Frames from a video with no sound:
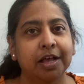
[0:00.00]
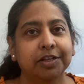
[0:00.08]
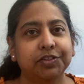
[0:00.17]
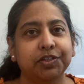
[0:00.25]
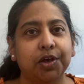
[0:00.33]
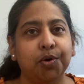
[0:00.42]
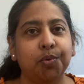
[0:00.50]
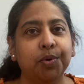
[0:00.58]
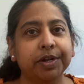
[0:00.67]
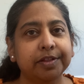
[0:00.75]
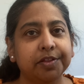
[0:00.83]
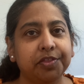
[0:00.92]
So
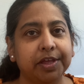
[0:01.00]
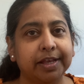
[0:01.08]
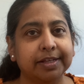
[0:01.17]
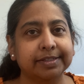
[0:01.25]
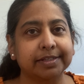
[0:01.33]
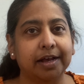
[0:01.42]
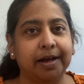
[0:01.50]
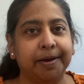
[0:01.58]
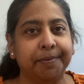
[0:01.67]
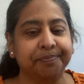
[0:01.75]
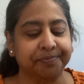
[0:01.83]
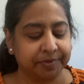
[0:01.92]
one of the things
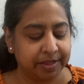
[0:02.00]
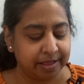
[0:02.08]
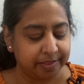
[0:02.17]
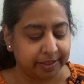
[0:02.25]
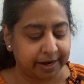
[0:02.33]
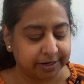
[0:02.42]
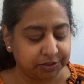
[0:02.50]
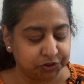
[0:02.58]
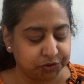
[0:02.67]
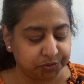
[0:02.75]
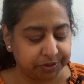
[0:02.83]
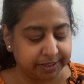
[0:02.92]
that I
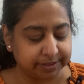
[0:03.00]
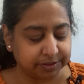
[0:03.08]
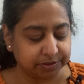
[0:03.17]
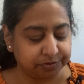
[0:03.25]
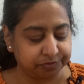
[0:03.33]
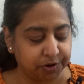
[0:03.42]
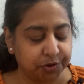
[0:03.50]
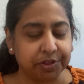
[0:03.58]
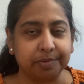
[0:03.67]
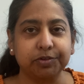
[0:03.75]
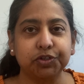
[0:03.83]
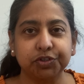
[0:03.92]
do is grow
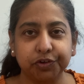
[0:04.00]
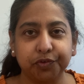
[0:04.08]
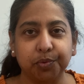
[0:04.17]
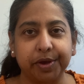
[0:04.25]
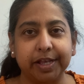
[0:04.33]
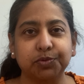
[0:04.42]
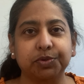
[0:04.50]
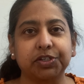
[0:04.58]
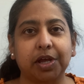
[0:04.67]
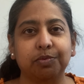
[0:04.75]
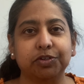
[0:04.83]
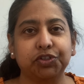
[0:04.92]
them two different ways, which
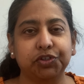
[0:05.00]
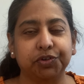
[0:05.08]
I will show